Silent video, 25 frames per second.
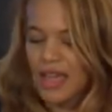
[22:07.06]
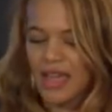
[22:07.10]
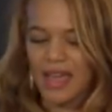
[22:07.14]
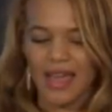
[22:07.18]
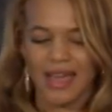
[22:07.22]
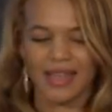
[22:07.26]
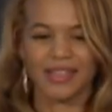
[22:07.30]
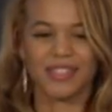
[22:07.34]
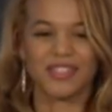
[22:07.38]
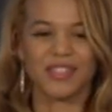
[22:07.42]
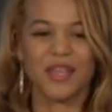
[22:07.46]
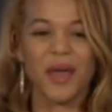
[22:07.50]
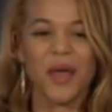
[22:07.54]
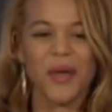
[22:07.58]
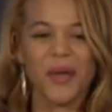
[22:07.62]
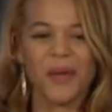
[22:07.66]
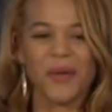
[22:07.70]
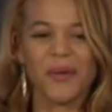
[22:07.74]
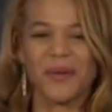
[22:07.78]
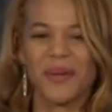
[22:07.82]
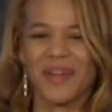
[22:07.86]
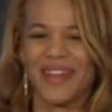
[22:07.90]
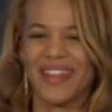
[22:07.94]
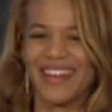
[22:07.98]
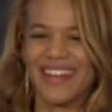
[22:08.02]
And
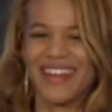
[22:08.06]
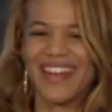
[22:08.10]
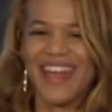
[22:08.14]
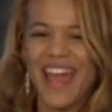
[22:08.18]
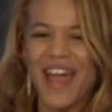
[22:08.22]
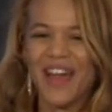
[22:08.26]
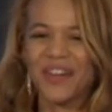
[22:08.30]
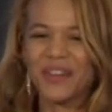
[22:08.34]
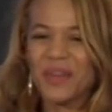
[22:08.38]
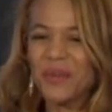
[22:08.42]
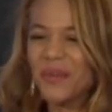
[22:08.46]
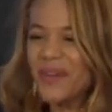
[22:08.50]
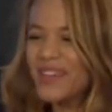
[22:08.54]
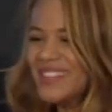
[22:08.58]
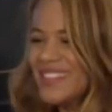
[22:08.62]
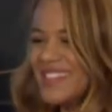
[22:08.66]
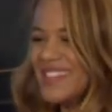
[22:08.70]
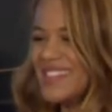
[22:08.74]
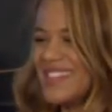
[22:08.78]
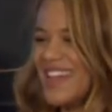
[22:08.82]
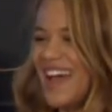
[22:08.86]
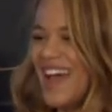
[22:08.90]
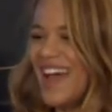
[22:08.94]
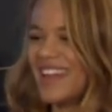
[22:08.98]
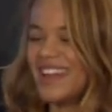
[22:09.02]
so, now you
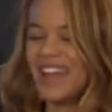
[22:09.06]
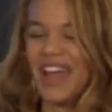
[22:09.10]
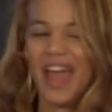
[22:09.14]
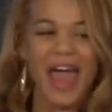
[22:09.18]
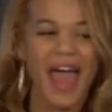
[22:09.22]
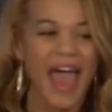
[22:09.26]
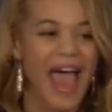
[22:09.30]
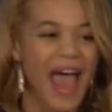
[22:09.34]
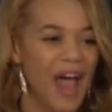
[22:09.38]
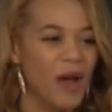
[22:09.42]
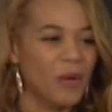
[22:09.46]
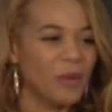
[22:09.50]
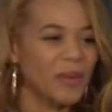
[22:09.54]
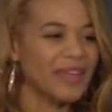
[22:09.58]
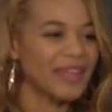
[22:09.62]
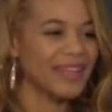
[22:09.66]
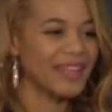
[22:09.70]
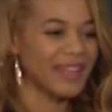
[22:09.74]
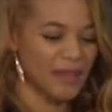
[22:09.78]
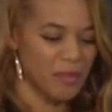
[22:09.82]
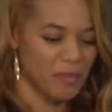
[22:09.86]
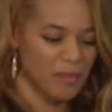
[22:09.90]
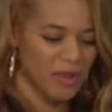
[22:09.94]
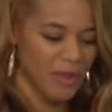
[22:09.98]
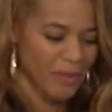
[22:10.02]
understand how we can
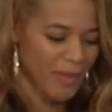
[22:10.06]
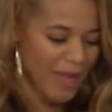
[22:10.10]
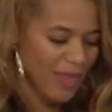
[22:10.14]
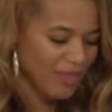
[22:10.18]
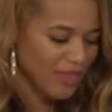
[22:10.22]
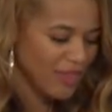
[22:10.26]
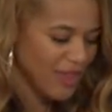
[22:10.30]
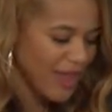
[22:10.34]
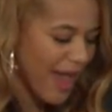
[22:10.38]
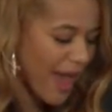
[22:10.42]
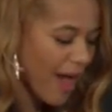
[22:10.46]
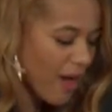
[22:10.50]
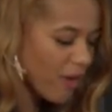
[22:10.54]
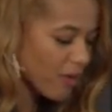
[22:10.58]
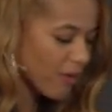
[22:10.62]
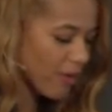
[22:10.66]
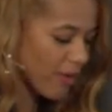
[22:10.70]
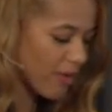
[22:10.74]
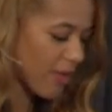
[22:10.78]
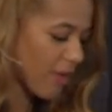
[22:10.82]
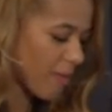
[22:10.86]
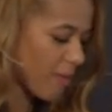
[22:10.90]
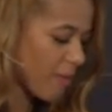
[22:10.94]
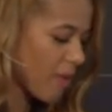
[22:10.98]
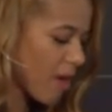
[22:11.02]
implement the
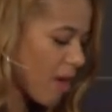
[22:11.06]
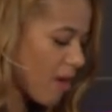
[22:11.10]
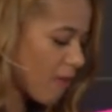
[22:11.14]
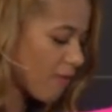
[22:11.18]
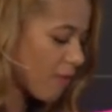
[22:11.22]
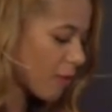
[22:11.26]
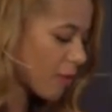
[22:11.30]
algorithm for